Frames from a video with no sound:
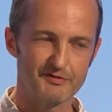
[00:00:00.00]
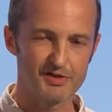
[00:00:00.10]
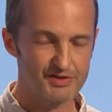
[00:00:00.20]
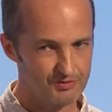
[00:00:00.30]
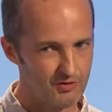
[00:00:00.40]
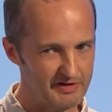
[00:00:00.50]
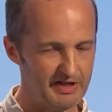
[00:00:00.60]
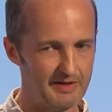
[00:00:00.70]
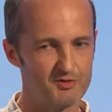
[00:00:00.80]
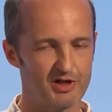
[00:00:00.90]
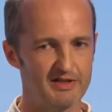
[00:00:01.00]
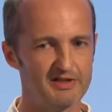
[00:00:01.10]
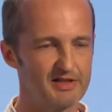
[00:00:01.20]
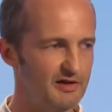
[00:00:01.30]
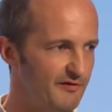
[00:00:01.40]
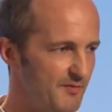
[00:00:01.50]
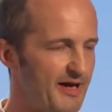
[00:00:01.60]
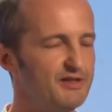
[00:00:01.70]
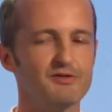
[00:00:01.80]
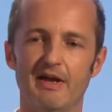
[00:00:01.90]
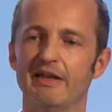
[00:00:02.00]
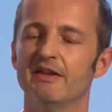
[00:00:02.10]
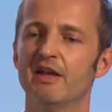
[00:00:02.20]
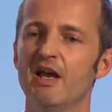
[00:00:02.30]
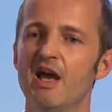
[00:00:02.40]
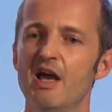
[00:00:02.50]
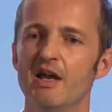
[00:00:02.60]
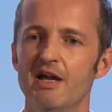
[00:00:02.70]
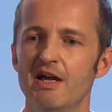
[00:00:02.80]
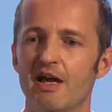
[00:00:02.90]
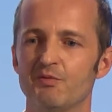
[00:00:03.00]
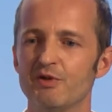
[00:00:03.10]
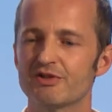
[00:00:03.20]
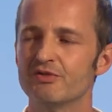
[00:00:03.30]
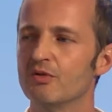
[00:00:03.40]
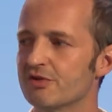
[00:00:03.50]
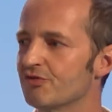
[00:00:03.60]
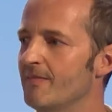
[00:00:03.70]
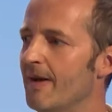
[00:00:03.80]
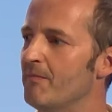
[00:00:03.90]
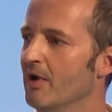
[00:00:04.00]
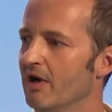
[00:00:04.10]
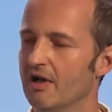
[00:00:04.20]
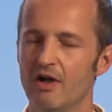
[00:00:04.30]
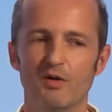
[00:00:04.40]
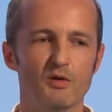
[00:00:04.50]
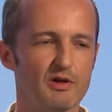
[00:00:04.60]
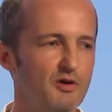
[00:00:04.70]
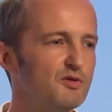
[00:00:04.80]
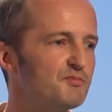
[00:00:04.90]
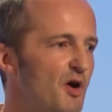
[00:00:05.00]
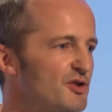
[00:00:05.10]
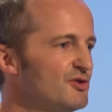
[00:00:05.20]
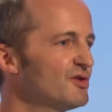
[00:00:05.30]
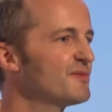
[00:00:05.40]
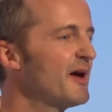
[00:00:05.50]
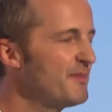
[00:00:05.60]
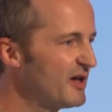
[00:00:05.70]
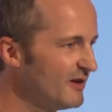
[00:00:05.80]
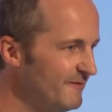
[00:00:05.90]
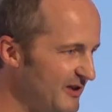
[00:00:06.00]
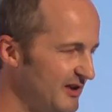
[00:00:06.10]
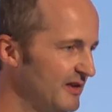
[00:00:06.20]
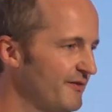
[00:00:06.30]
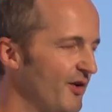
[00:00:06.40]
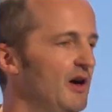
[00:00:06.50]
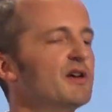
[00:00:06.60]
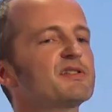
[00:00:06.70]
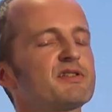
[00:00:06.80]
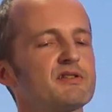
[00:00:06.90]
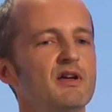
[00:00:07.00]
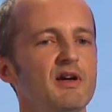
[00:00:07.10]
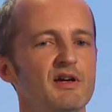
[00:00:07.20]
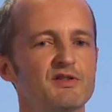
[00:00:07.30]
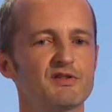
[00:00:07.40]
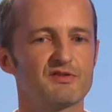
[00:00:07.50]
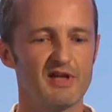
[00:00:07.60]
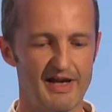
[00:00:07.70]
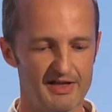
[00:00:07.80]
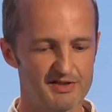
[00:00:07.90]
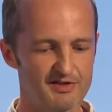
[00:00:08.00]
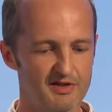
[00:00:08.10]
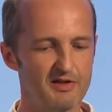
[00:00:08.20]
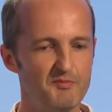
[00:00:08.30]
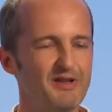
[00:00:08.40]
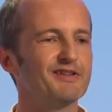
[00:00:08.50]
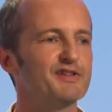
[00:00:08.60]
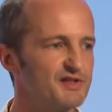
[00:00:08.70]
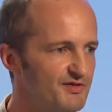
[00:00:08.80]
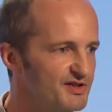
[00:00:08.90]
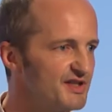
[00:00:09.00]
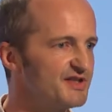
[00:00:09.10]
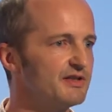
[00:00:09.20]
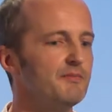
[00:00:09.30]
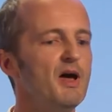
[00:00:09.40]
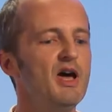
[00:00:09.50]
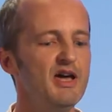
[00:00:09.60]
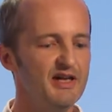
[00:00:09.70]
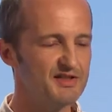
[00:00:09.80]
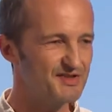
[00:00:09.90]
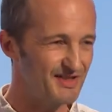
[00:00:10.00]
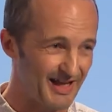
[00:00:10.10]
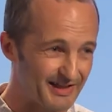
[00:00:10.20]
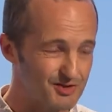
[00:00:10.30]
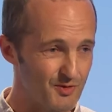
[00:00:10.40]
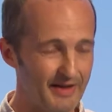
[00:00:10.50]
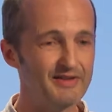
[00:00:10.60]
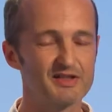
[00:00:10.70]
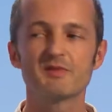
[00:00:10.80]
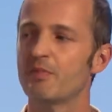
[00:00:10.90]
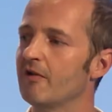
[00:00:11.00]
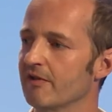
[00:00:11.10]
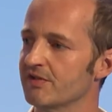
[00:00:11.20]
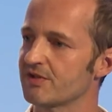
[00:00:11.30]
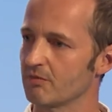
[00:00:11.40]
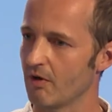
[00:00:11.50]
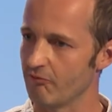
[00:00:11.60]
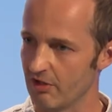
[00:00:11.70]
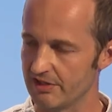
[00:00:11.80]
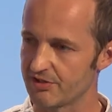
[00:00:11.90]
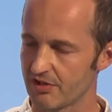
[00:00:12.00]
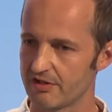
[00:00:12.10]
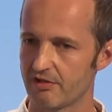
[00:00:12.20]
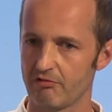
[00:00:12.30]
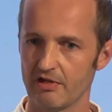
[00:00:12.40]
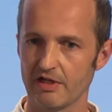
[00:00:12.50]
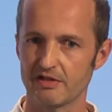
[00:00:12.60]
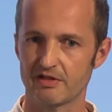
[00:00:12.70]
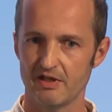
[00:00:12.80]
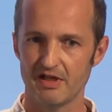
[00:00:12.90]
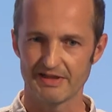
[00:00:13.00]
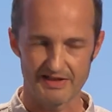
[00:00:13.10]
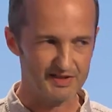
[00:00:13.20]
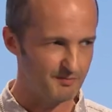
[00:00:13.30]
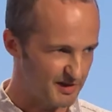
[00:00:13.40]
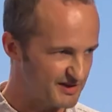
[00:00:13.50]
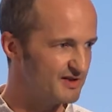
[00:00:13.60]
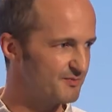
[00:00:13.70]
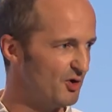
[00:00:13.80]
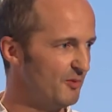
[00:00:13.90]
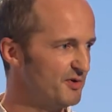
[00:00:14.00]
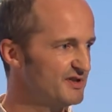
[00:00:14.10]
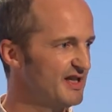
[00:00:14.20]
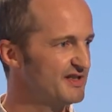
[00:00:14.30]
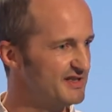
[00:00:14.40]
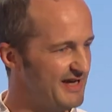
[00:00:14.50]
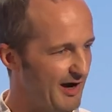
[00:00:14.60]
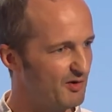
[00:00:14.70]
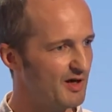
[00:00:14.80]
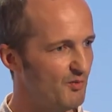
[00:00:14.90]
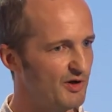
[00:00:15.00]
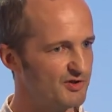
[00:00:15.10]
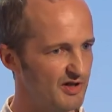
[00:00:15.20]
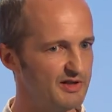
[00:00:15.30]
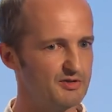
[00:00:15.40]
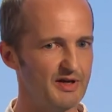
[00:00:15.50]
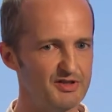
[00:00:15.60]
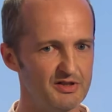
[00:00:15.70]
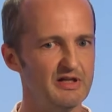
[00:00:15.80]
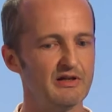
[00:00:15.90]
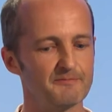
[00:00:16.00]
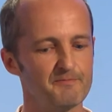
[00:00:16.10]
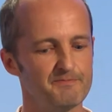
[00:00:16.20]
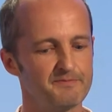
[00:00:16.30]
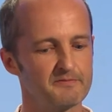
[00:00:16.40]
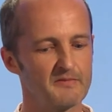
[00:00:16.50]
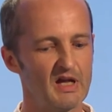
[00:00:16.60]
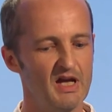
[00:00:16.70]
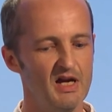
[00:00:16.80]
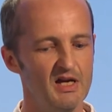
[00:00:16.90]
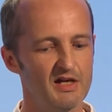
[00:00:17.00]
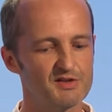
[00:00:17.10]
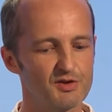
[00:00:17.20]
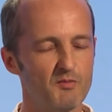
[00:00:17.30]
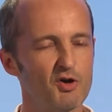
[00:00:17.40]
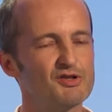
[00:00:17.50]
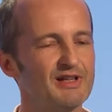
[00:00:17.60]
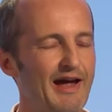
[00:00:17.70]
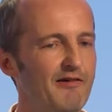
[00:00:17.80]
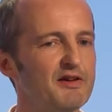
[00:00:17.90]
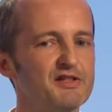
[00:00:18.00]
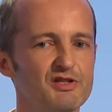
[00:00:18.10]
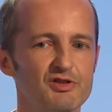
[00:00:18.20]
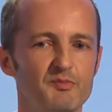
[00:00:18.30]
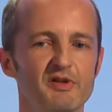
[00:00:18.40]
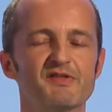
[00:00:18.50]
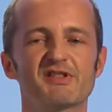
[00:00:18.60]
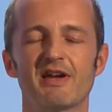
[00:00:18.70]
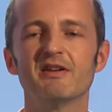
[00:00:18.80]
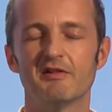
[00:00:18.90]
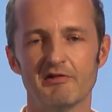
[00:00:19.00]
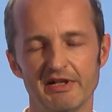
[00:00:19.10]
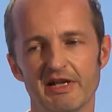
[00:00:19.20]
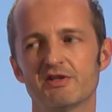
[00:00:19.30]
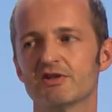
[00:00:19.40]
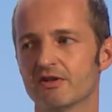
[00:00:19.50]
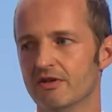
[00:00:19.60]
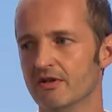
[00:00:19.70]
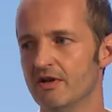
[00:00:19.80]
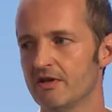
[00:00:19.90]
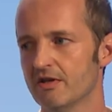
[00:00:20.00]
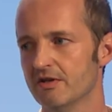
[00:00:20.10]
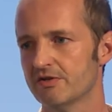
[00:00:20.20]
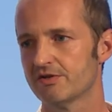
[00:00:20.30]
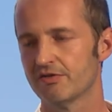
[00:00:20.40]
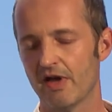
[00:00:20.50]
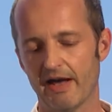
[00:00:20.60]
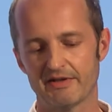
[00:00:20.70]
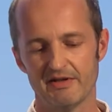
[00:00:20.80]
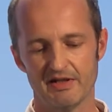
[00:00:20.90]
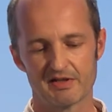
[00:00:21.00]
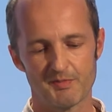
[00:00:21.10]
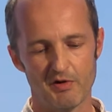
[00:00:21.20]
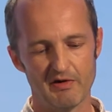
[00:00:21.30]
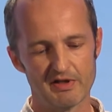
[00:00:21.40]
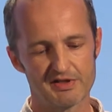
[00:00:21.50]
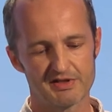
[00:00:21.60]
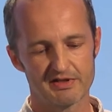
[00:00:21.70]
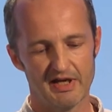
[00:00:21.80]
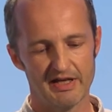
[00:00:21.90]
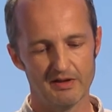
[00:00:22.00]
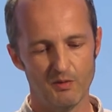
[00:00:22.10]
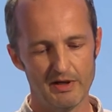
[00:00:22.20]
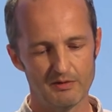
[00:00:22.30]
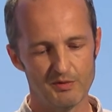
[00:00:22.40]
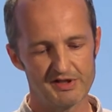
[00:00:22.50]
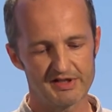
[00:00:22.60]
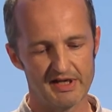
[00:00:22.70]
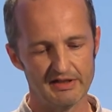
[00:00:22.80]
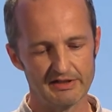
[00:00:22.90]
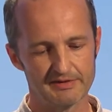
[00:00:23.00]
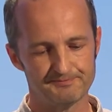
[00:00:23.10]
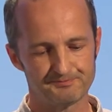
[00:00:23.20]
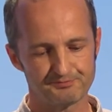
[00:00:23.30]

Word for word: of the story that I'm trying to tell you from end to end. And we should always remember, although modules might be convenient for us as, as the builders of a system, it's the end-to-end -end experience that we're really trying to create. That's the business purpose. That's the outcome we're trying to engineer. And so modularity should be of secondary nature to that experience and the way that we scale it.